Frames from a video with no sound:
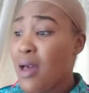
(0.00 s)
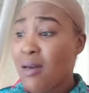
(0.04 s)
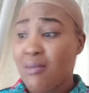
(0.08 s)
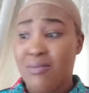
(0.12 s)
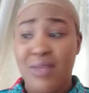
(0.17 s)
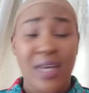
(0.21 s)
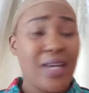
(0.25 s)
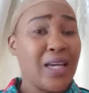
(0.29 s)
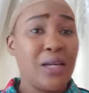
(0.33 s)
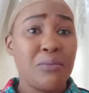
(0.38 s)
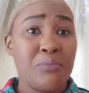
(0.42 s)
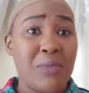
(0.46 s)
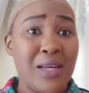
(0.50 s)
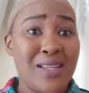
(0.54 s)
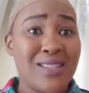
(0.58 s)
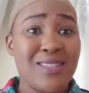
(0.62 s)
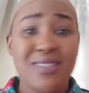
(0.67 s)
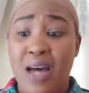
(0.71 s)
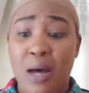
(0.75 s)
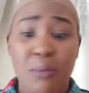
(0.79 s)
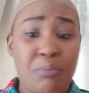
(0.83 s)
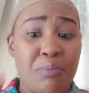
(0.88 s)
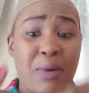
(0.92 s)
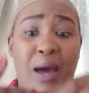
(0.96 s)
They get messed
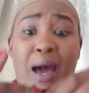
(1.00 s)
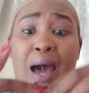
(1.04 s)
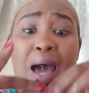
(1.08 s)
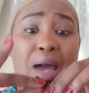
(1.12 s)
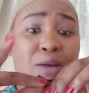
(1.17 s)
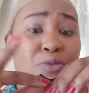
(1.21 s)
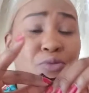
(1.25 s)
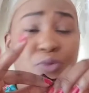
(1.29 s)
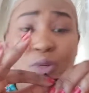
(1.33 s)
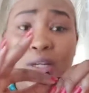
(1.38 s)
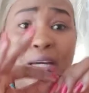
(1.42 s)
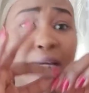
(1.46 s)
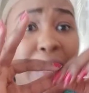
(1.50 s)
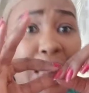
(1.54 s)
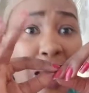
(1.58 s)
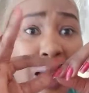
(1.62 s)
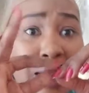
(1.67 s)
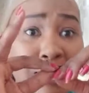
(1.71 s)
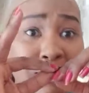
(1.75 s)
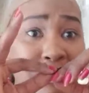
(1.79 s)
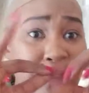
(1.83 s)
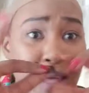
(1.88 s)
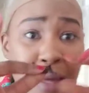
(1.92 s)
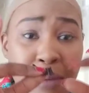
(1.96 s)
up. I
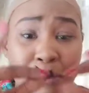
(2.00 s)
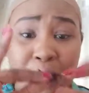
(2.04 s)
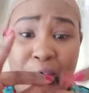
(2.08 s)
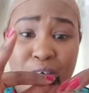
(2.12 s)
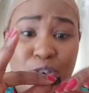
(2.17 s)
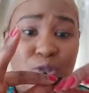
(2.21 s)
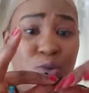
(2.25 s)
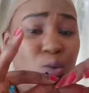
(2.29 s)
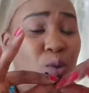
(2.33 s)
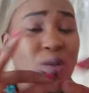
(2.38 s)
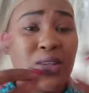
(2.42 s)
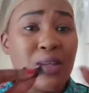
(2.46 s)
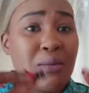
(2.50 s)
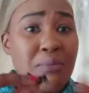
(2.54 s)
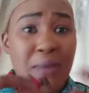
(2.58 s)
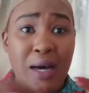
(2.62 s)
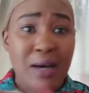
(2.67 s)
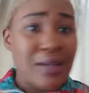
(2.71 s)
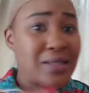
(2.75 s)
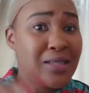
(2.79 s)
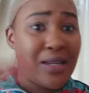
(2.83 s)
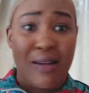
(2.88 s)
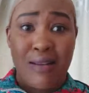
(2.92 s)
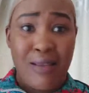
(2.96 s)
realign them, I sort them
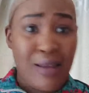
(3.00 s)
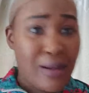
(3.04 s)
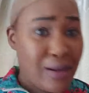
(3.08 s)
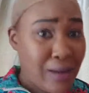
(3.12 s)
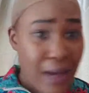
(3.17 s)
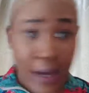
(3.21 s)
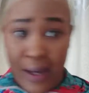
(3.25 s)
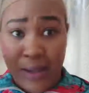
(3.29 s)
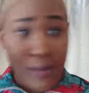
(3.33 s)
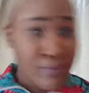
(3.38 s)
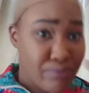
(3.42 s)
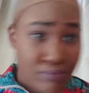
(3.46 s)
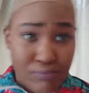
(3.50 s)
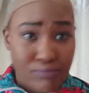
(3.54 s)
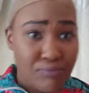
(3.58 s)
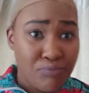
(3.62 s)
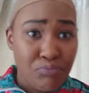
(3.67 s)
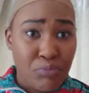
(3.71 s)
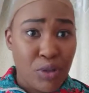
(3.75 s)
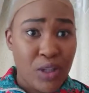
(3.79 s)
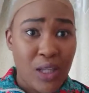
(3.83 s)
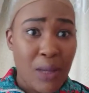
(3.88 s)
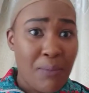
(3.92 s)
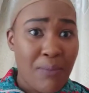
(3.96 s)
out, and then I
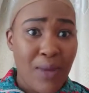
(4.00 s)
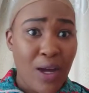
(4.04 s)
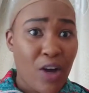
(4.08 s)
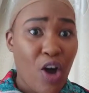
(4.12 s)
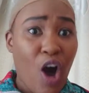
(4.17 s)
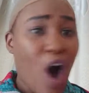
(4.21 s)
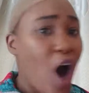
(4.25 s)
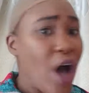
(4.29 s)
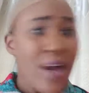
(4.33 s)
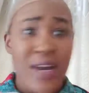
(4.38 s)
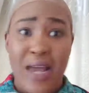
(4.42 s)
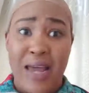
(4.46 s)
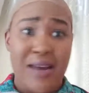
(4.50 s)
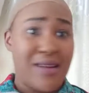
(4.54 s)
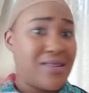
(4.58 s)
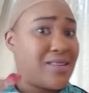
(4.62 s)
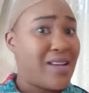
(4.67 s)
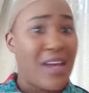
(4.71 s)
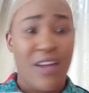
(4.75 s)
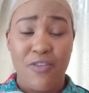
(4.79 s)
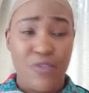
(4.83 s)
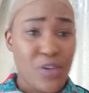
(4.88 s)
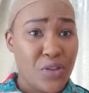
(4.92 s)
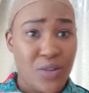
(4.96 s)
put them back on, and
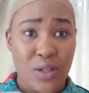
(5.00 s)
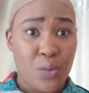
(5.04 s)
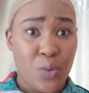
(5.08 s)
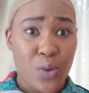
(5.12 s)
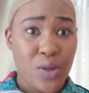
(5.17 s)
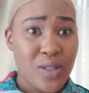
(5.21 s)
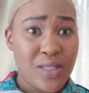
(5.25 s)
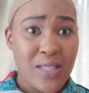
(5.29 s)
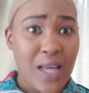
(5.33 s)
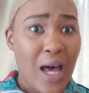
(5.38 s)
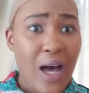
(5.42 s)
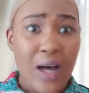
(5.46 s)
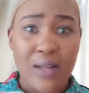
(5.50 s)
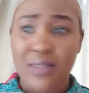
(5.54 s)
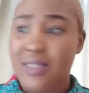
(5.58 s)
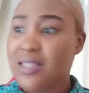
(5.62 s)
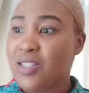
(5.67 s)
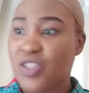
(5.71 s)
everything works out.